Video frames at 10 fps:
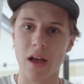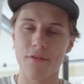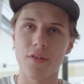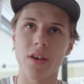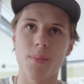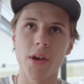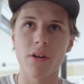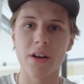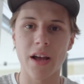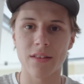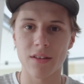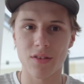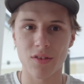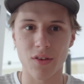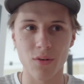I think B-roll got
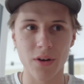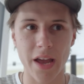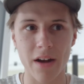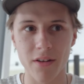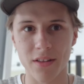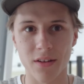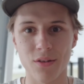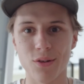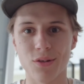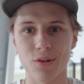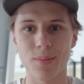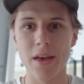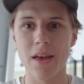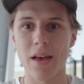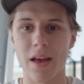its own character on YouTube,
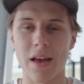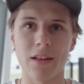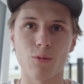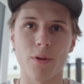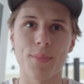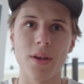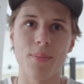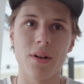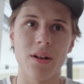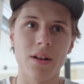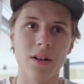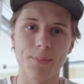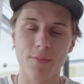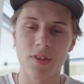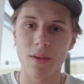and when
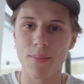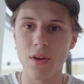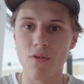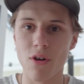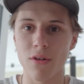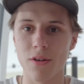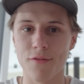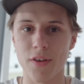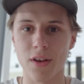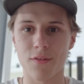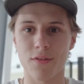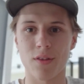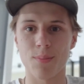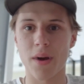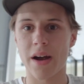people say B-roll, you think of
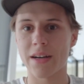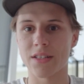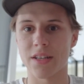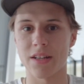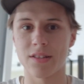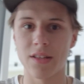these bars and